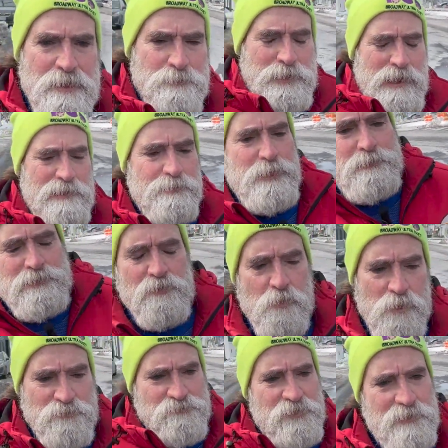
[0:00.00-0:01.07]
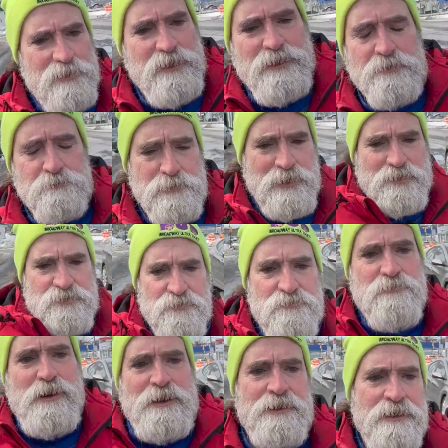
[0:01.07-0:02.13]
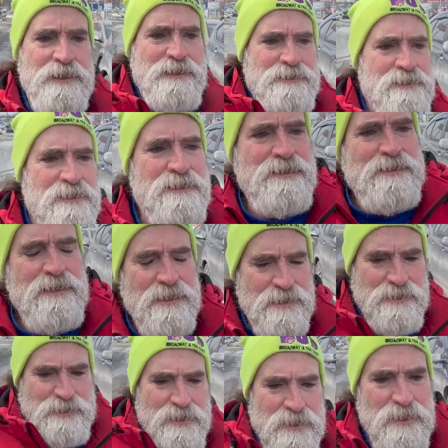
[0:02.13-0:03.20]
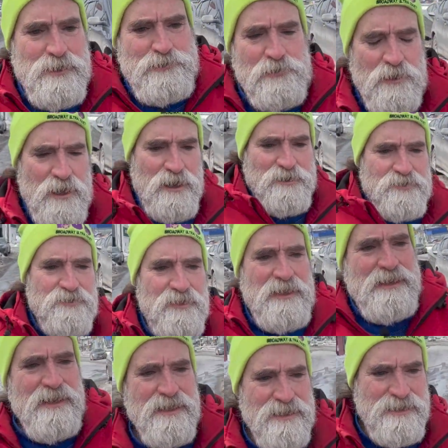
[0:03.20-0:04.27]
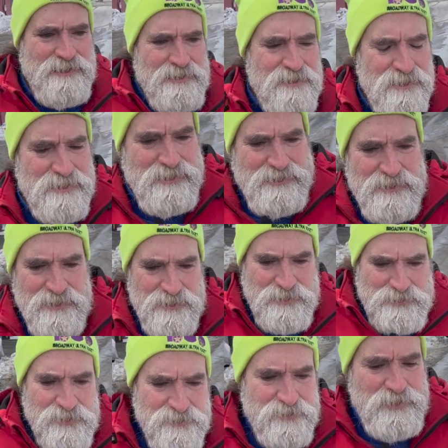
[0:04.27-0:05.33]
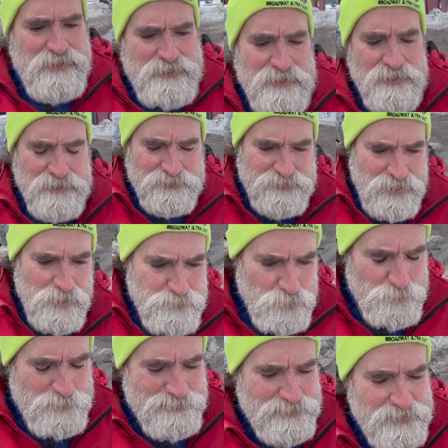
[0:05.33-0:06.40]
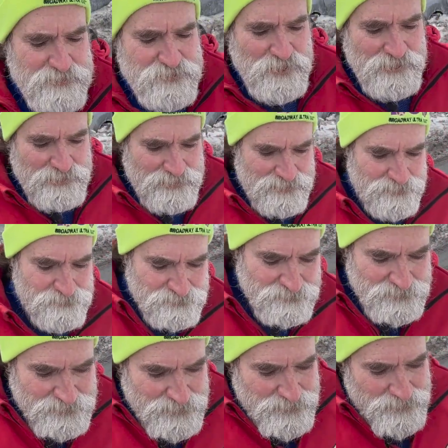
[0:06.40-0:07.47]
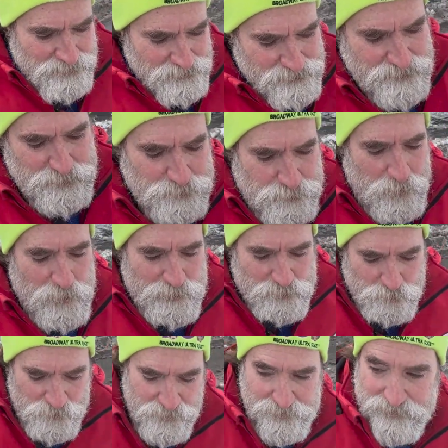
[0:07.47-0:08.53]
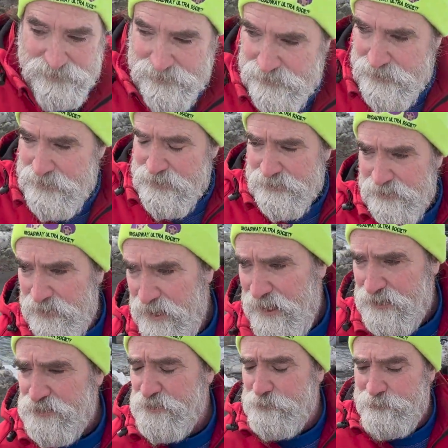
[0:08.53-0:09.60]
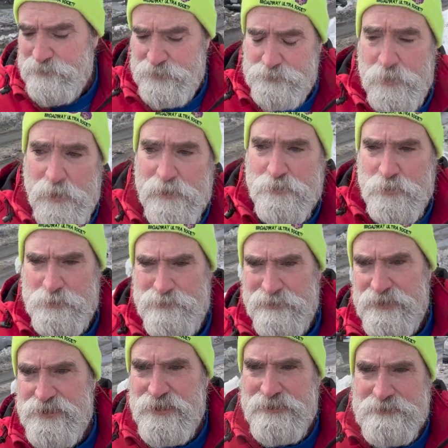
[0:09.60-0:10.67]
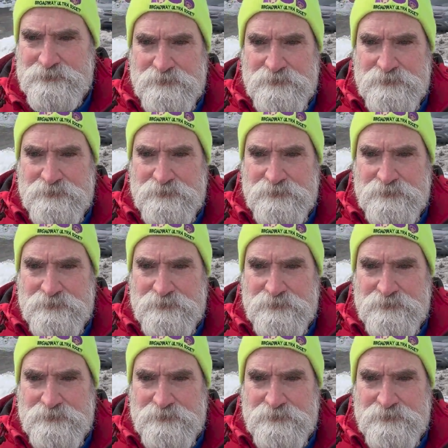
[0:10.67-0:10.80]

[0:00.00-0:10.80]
But I remember one very unpleasant run across the Adabo Bridge and the Gil Hodges Marine Parkway Bridge.